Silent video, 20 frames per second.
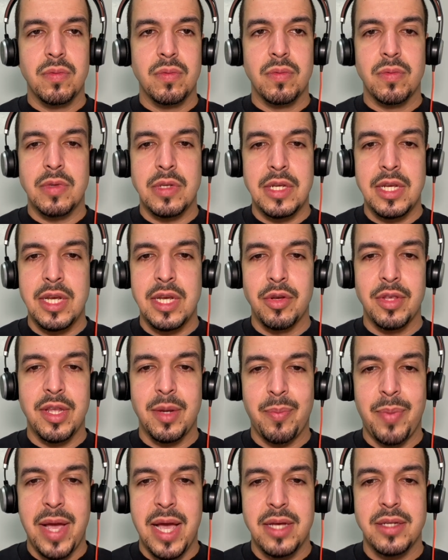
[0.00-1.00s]
year
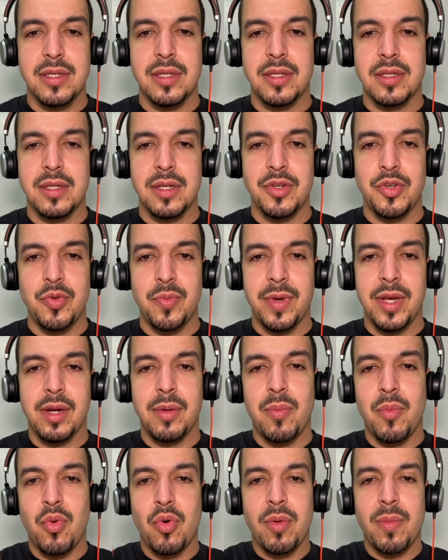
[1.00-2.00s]
that passes and you make
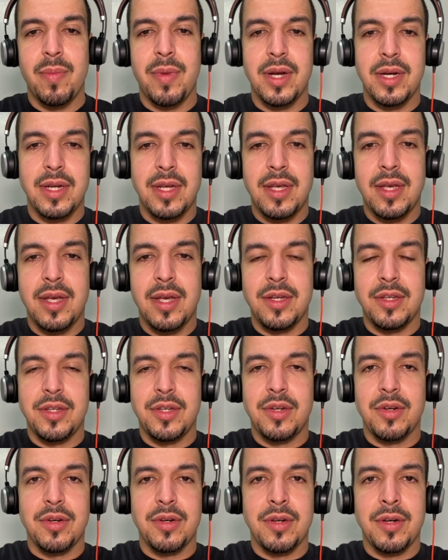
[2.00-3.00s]
more money and
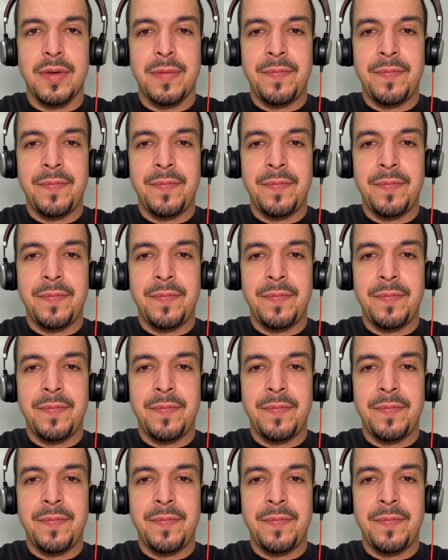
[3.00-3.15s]
you're